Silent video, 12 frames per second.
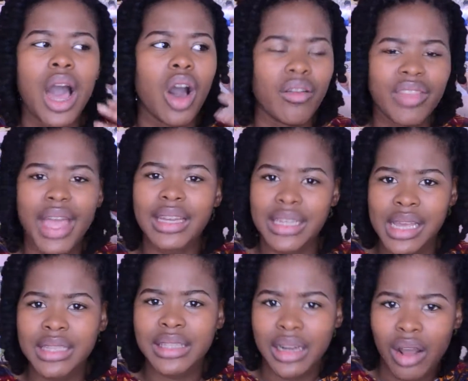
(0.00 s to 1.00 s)
of the
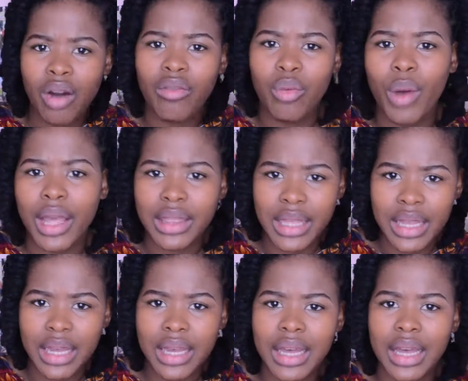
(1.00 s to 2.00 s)
ideas of who I
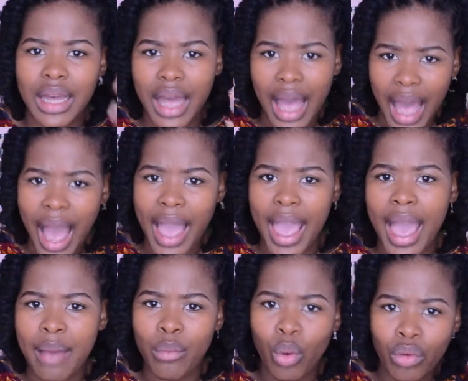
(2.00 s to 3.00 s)
think I
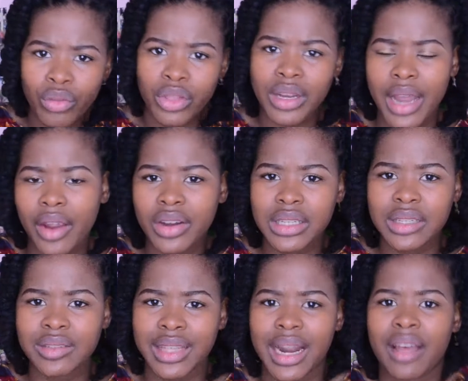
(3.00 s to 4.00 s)
am, all the
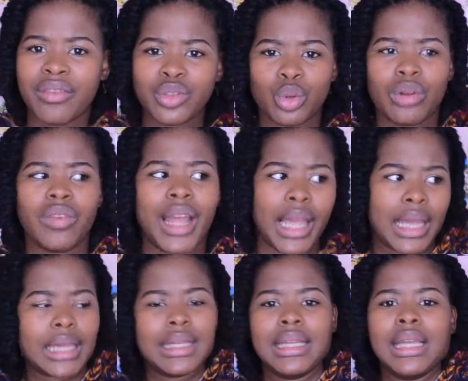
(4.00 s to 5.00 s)
narratives that I've sort of like
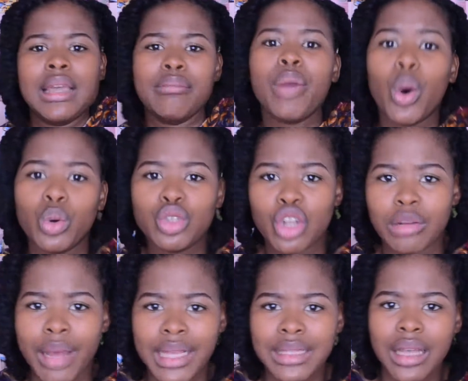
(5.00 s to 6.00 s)
imposed on
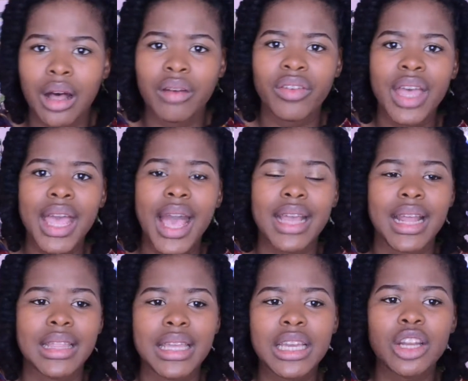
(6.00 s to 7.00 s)
myself. And I
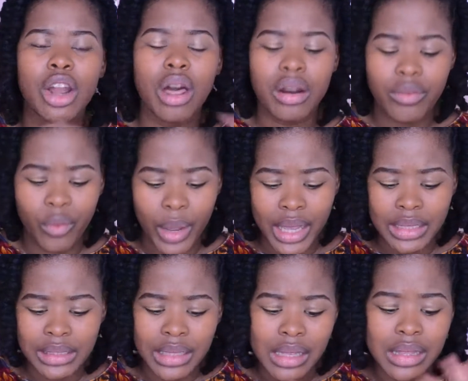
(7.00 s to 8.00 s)
think in a lot of
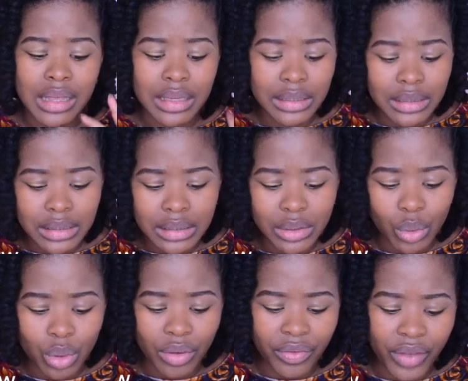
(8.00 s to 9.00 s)
ways, this
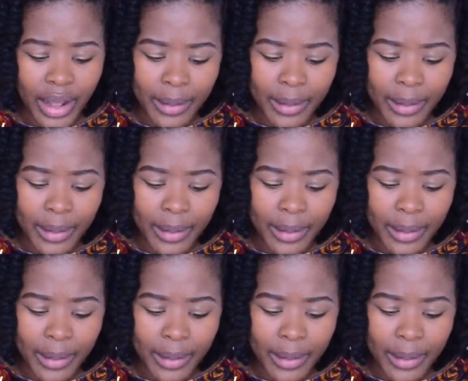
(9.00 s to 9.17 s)
sort of